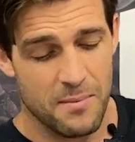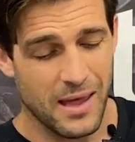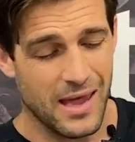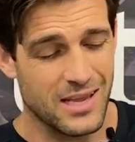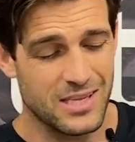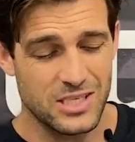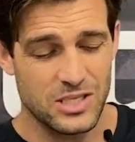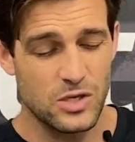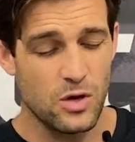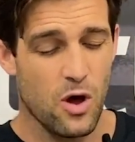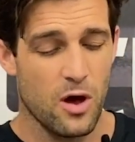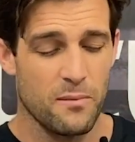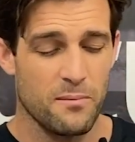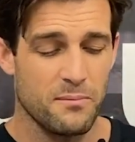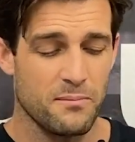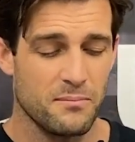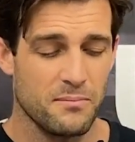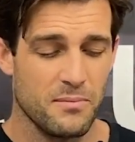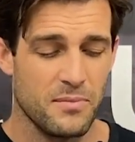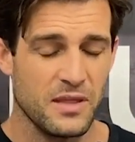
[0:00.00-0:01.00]
It's not
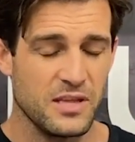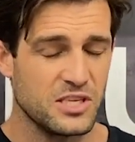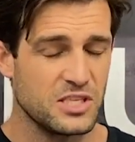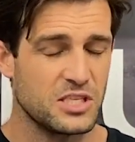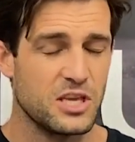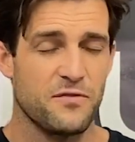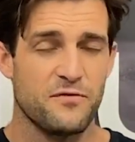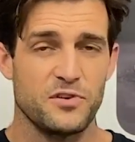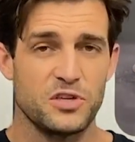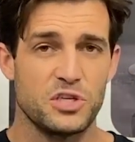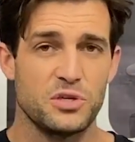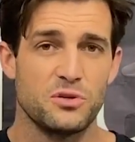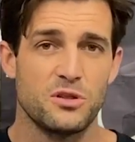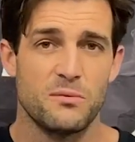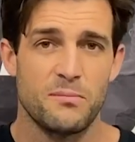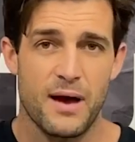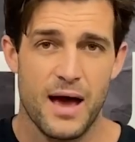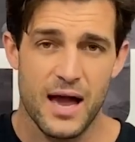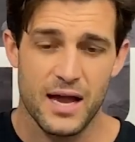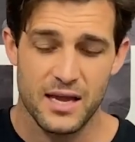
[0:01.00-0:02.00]
the stiffest shoe in
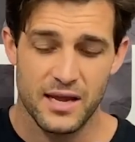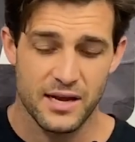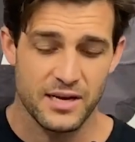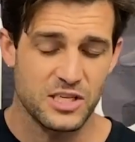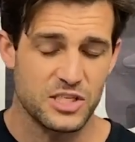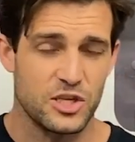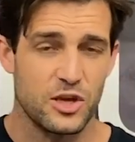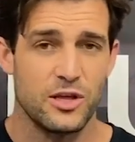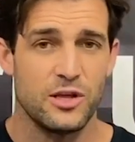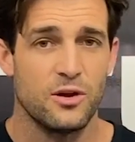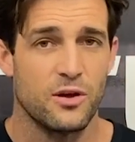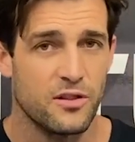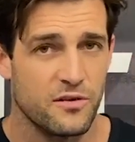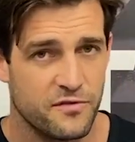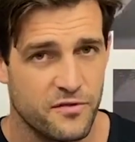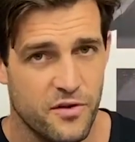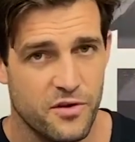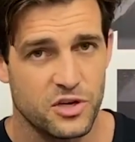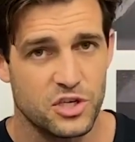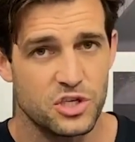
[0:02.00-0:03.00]
the market, and certainly not the
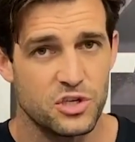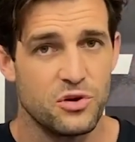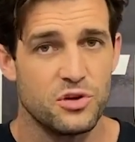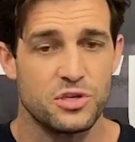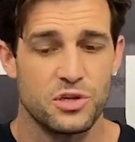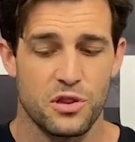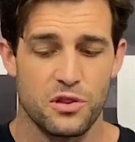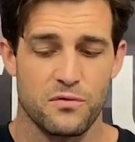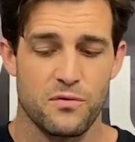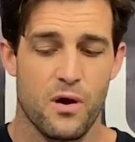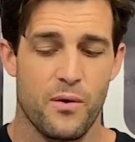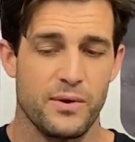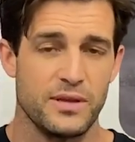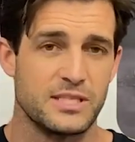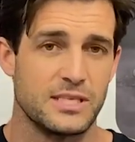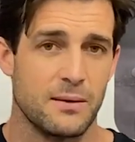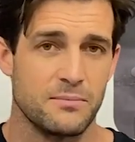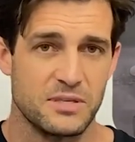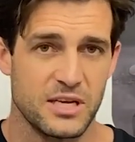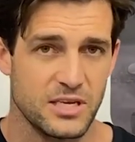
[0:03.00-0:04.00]
first shoe to throw in
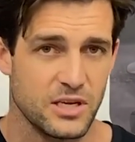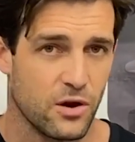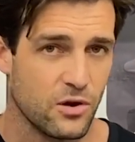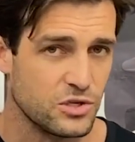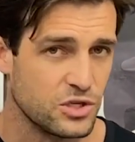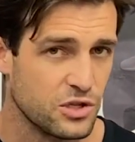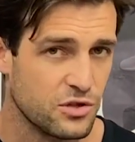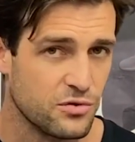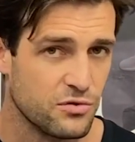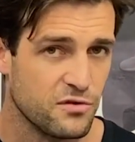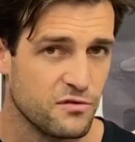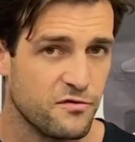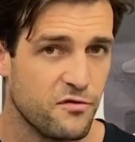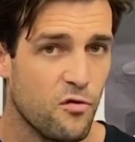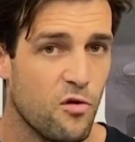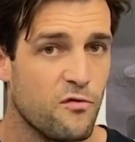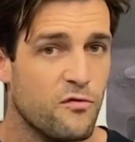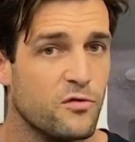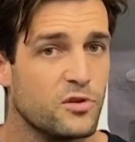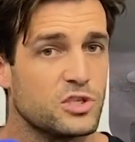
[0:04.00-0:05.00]
some technology through the
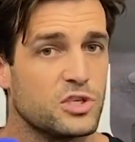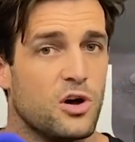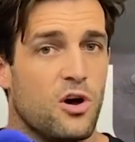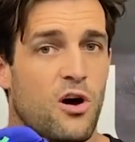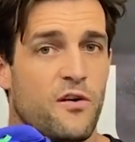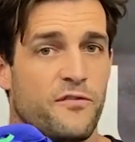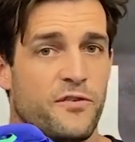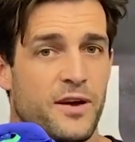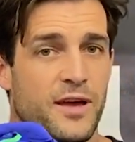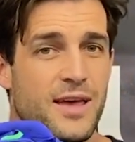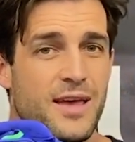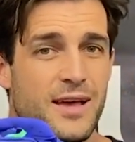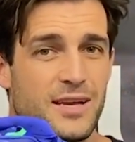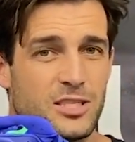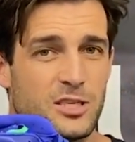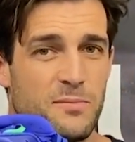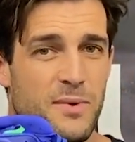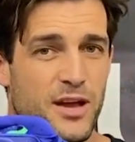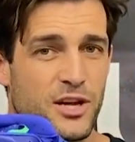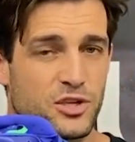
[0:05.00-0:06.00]
forefoot to offer
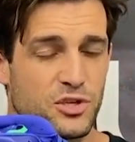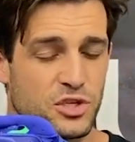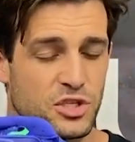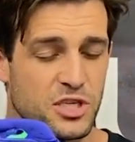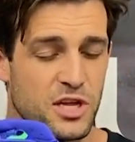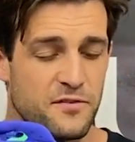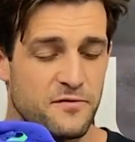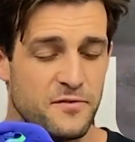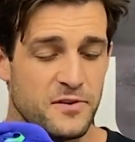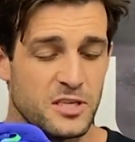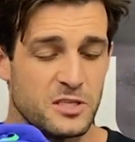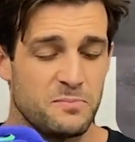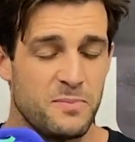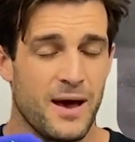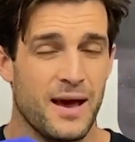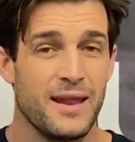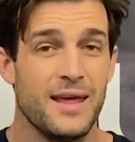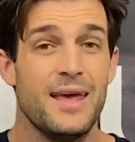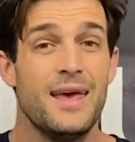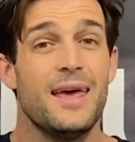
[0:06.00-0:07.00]
some extra stiffness.
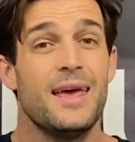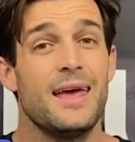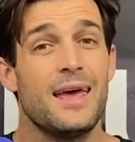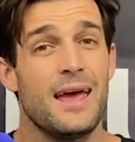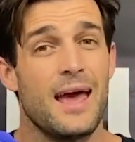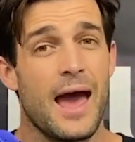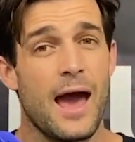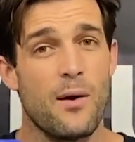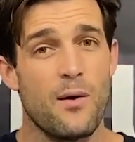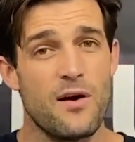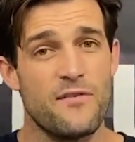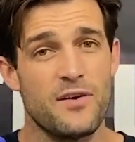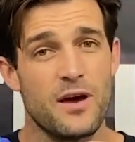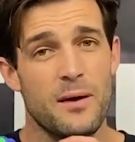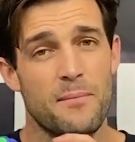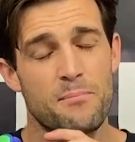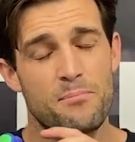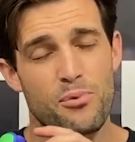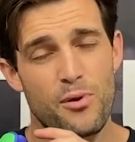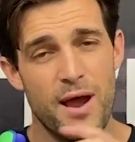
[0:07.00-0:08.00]
But
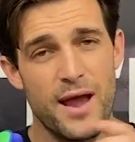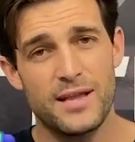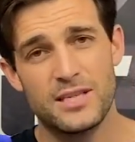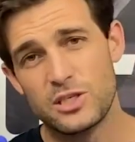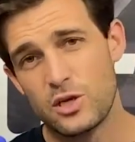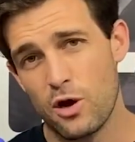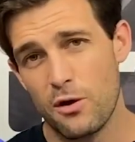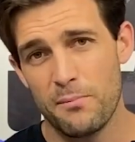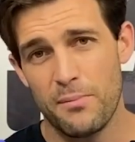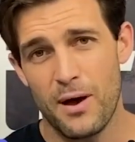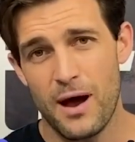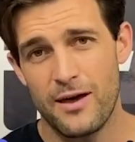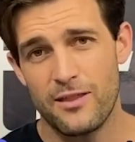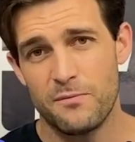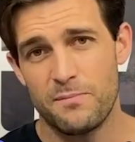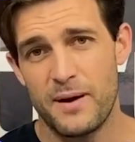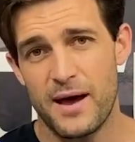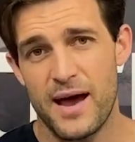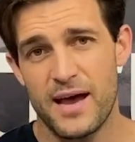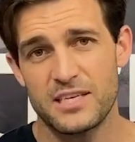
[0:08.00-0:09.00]
however, brands gone by in
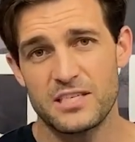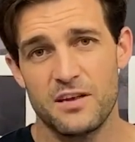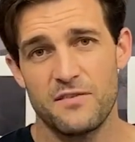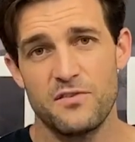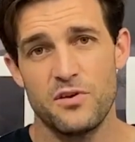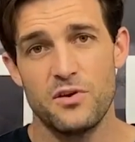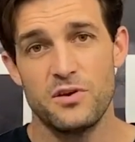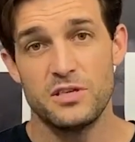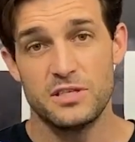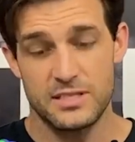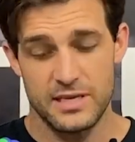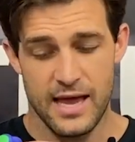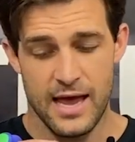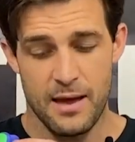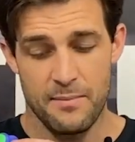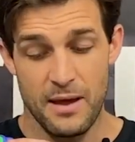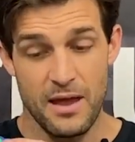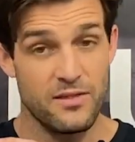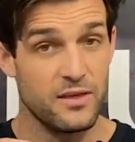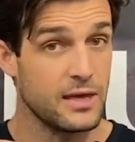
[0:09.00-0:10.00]
the past have used
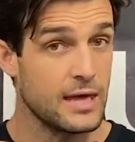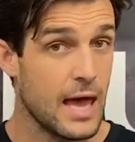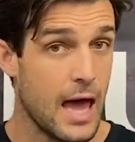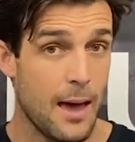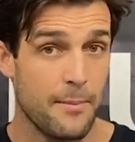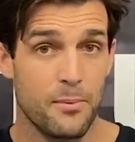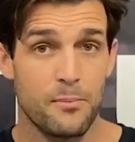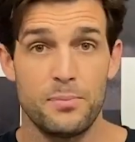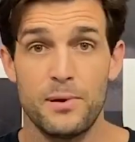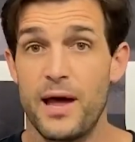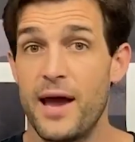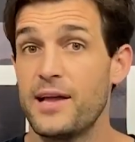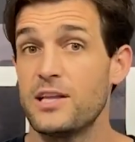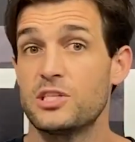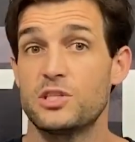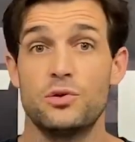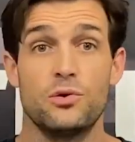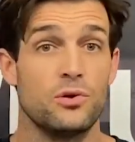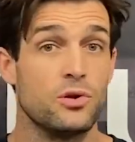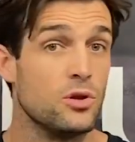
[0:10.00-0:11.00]
either carbon
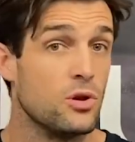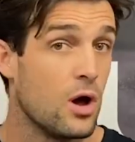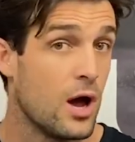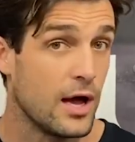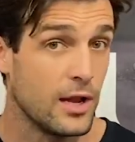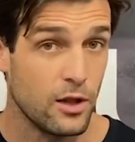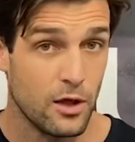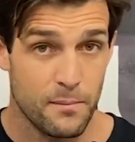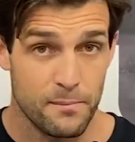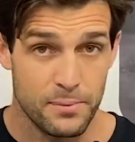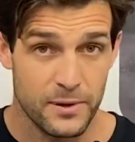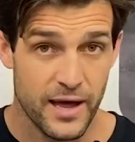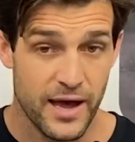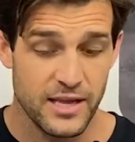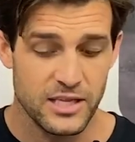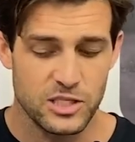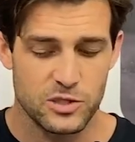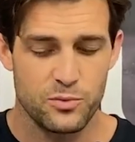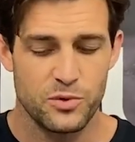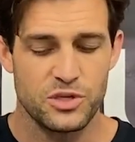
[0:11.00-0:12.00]
plates or nylon
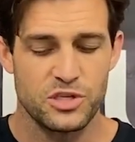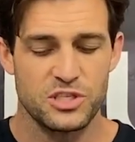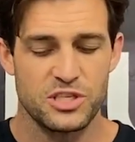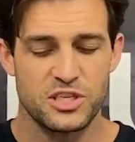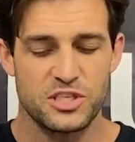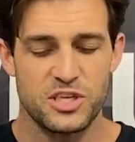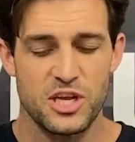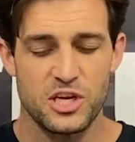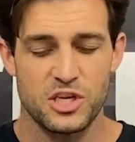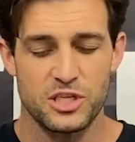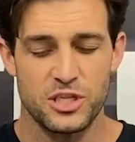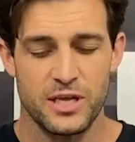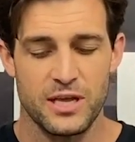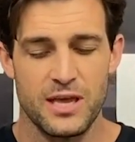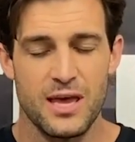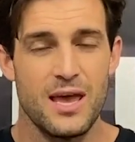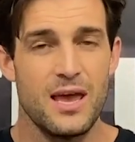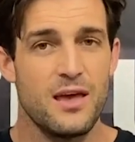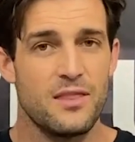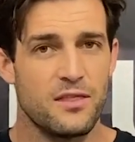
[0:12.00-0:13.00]
plates, which is
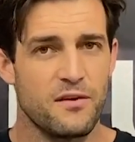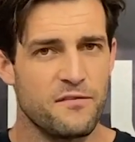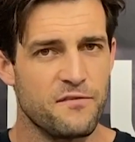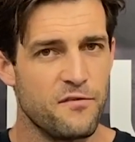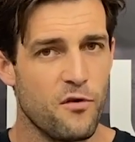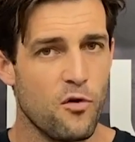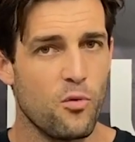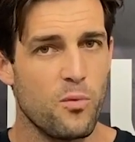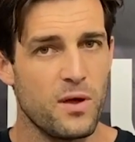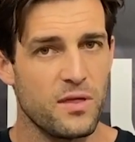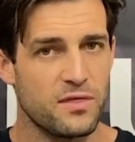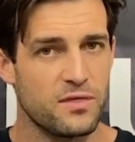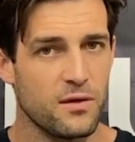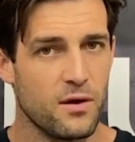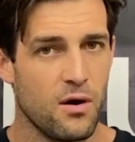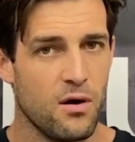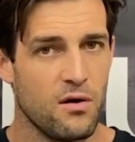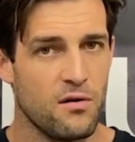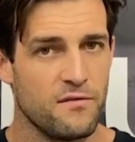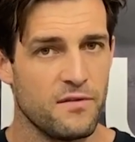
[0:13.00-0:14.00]
essentially the full width
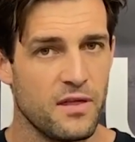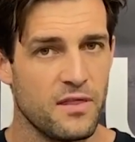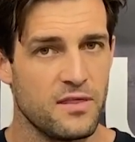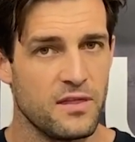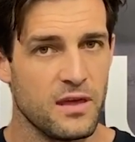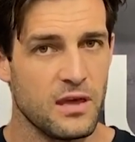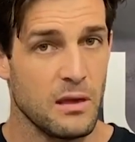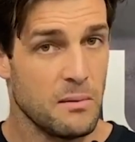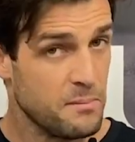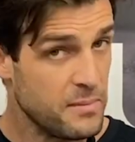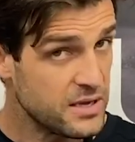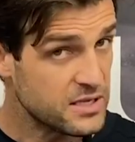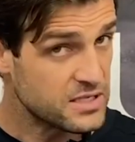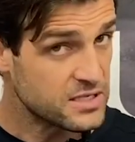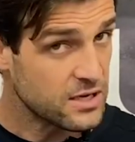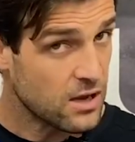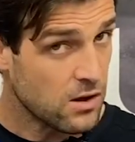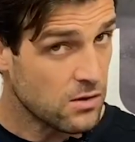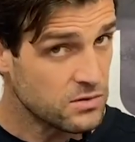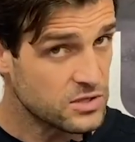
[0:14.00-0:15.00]
of the
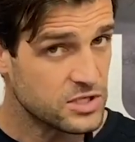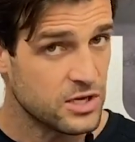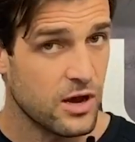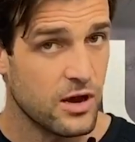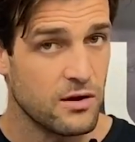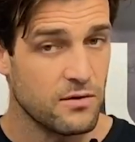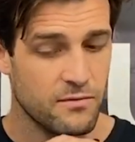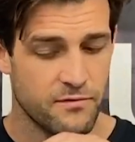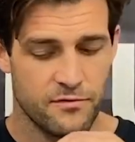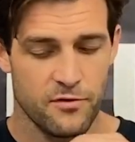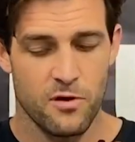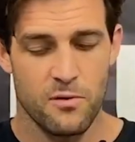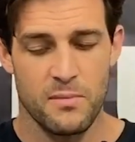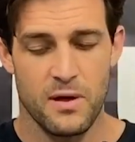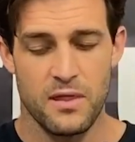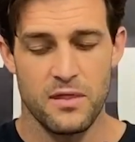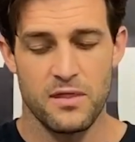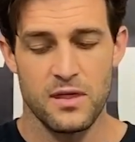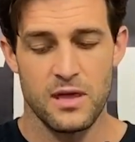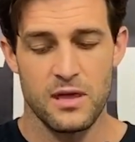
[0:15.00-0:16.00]
midsole, so from
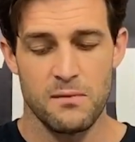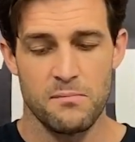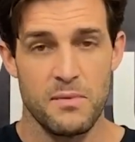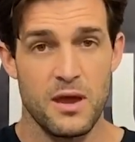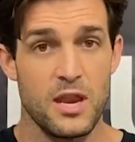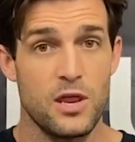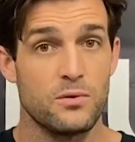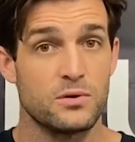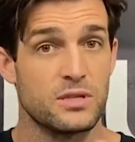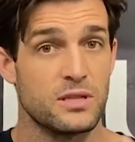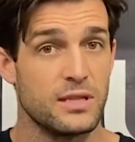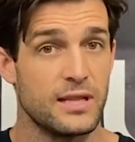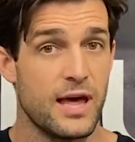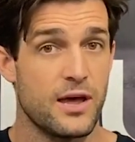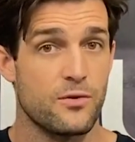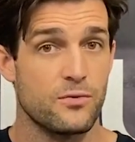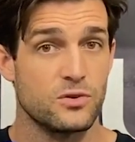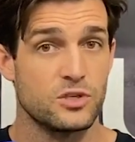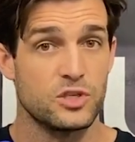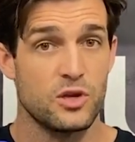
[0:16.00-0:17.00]
the medial to the
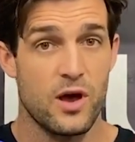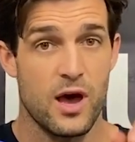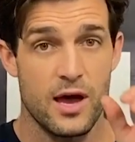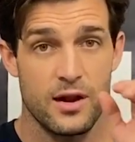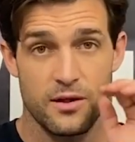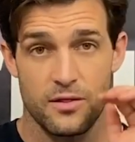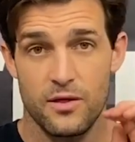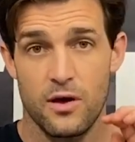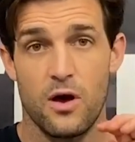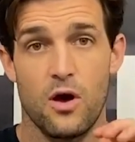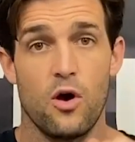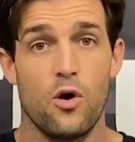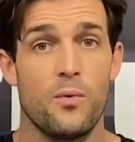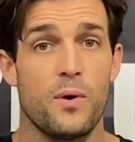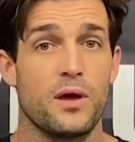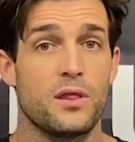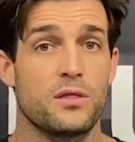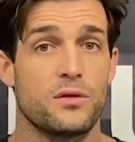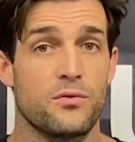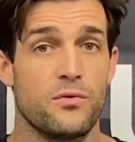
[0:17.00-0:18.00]
lateral side, the whole
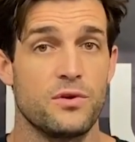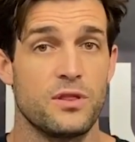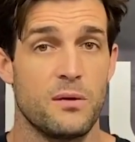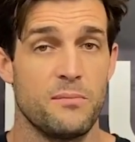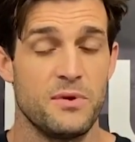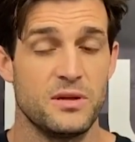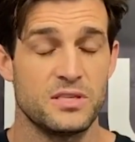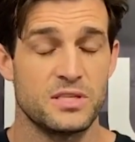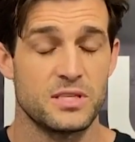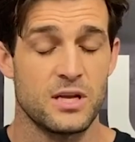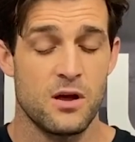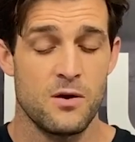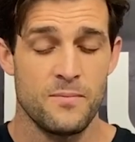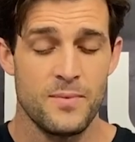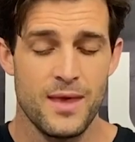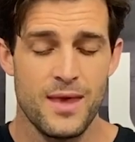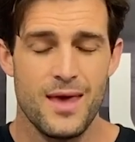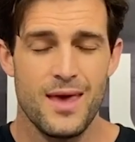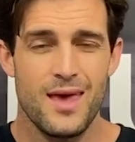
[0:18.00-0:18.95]
way through that midsole.